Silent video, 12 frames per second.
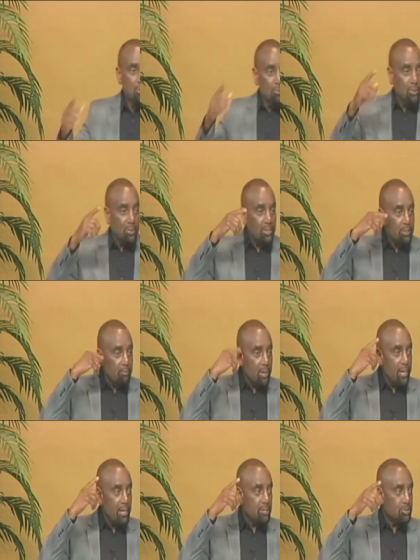But then the
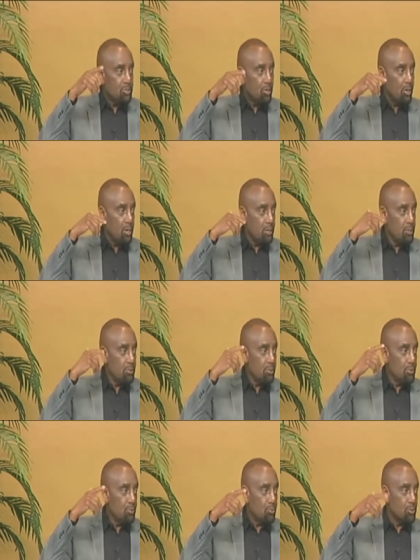mind starts
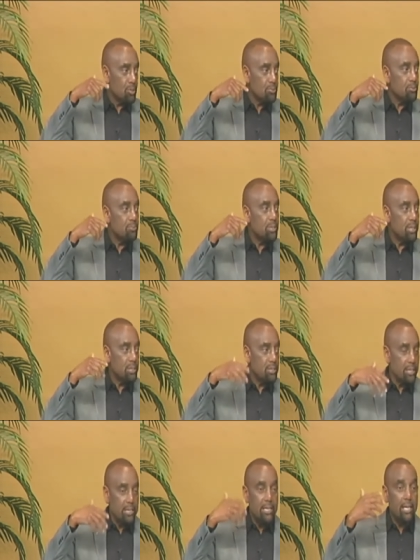throwing up some things
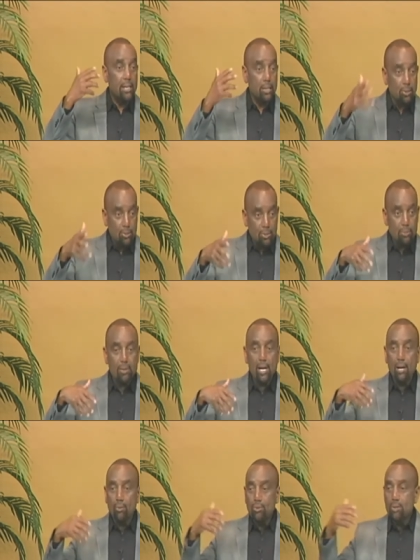that he had learned
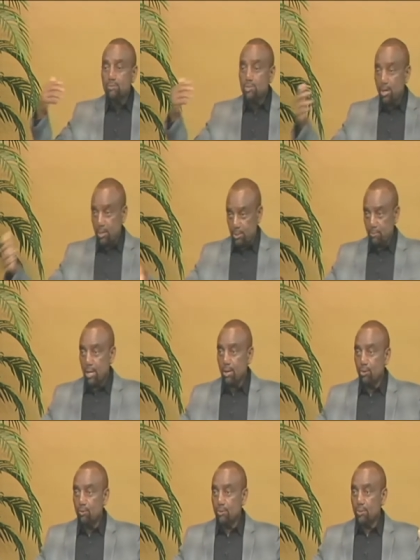about, we have talked about
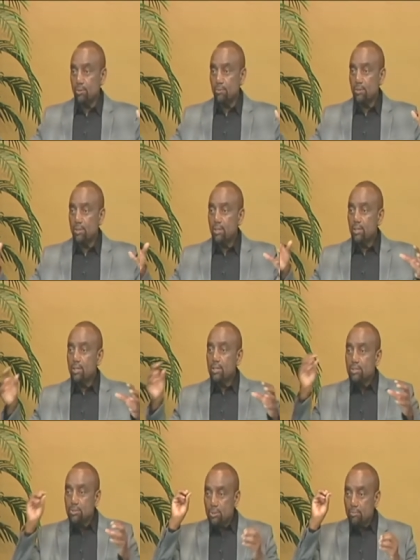over and over.
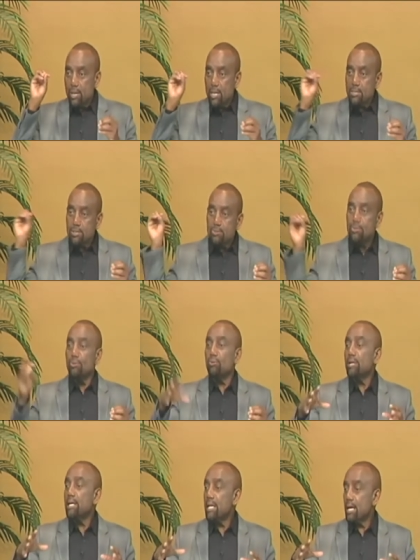So the mind said, throw
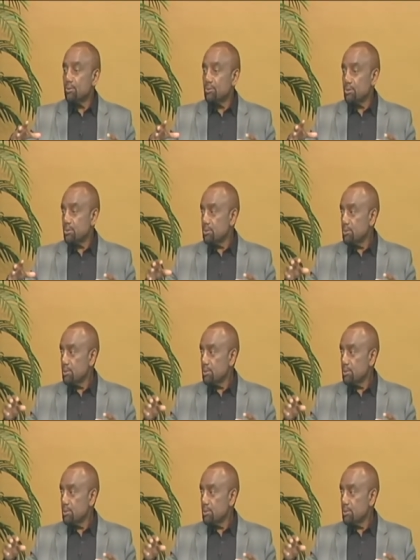that out there.